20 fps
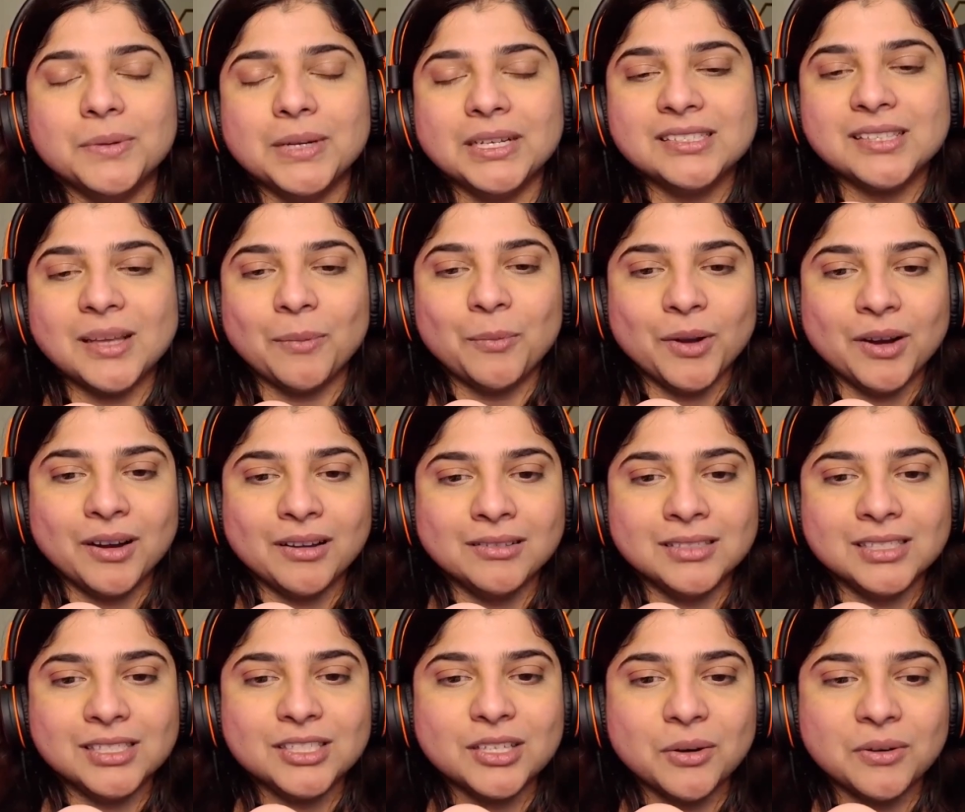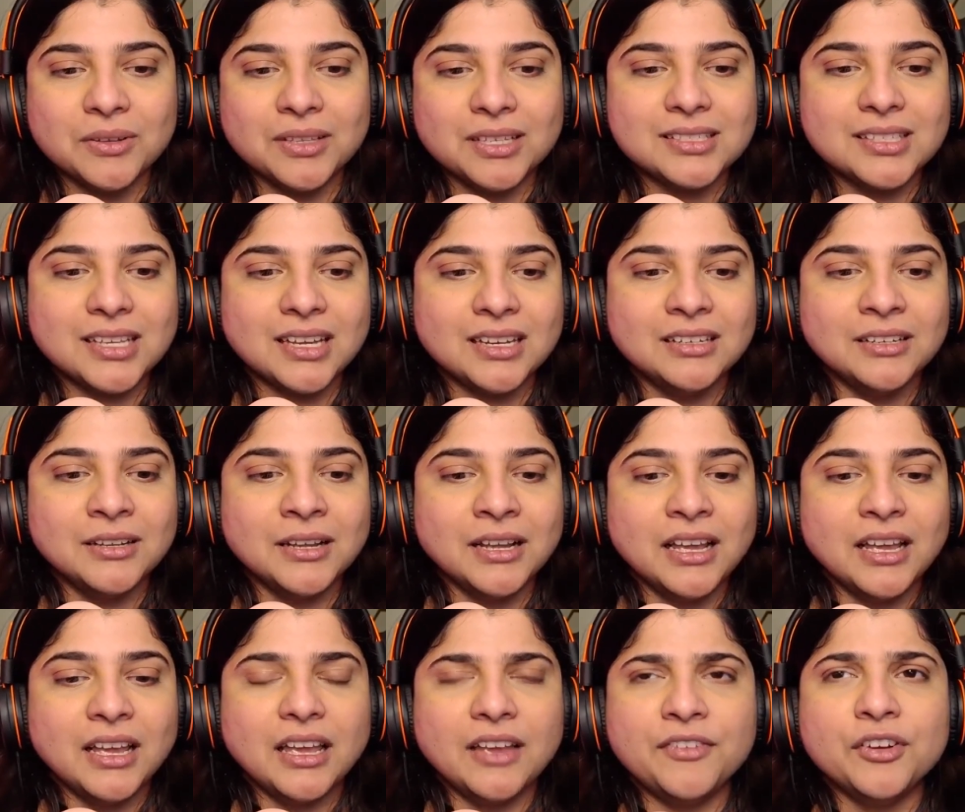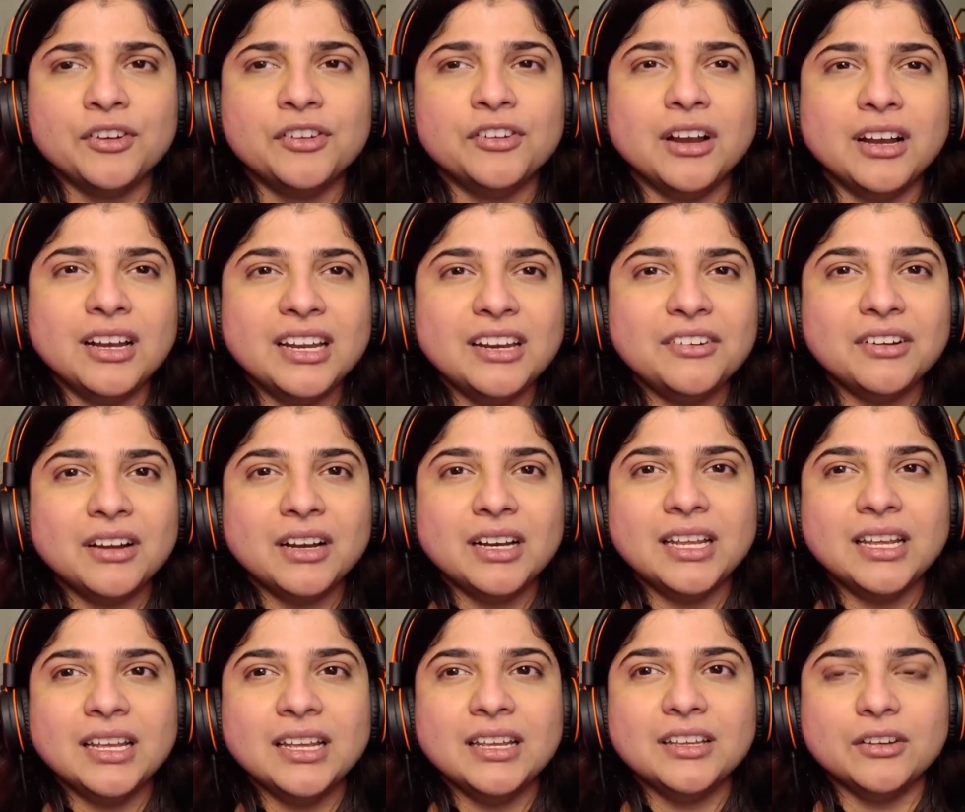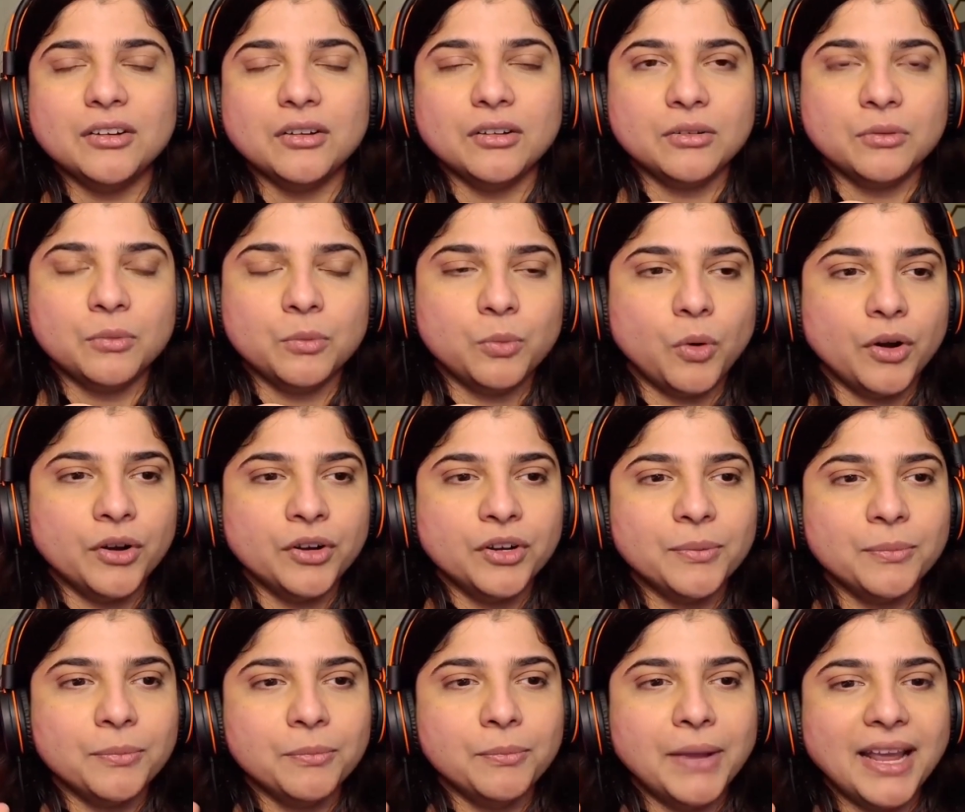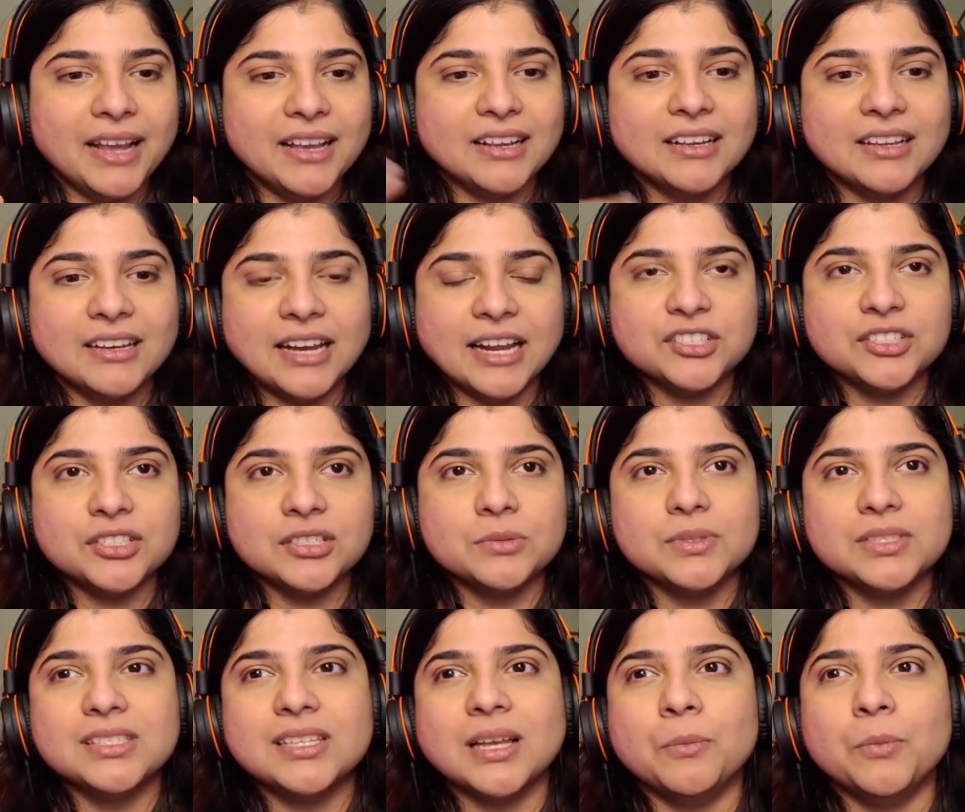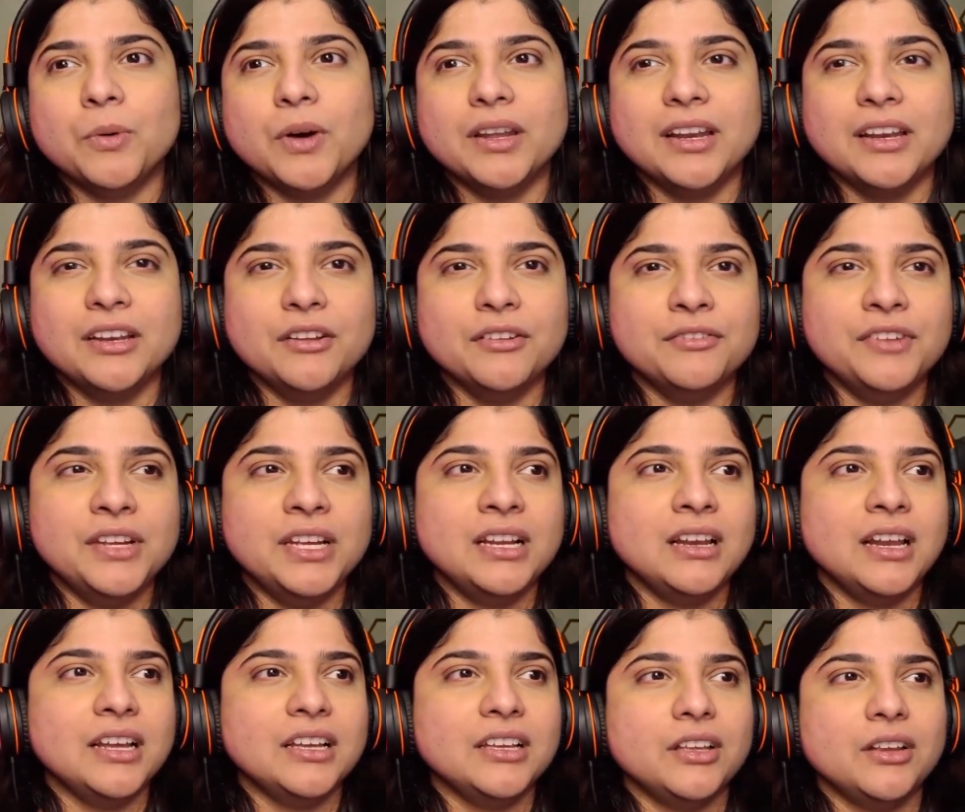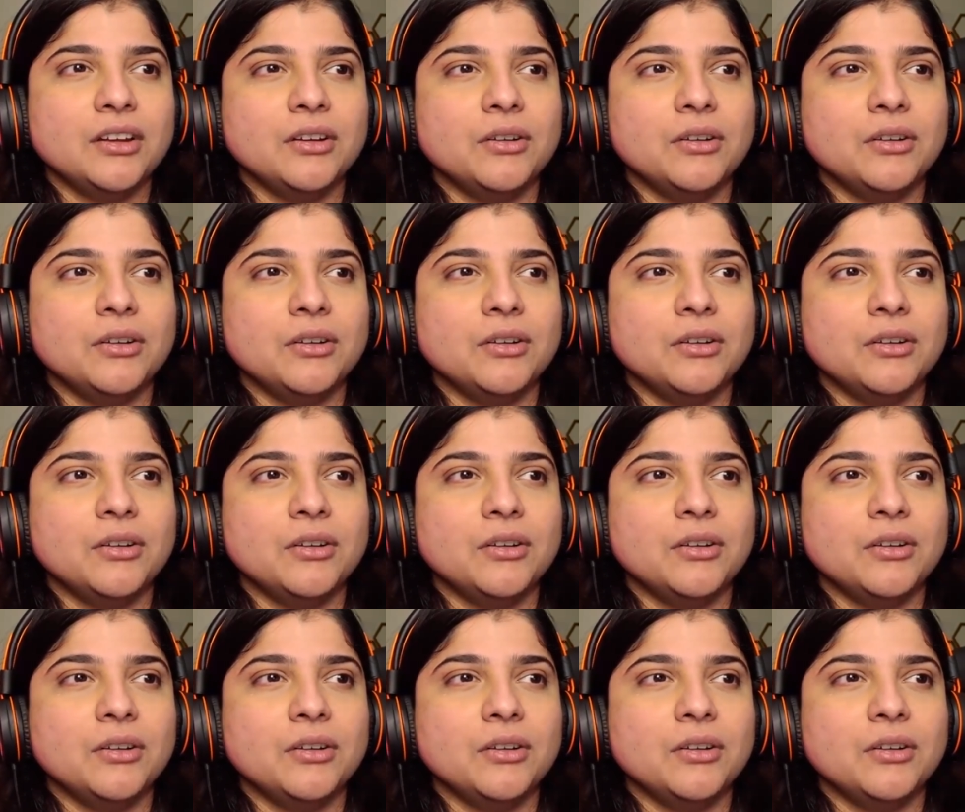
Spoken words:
someone on the show, he said, if you really, really, want to make a connection with someone and you feel like,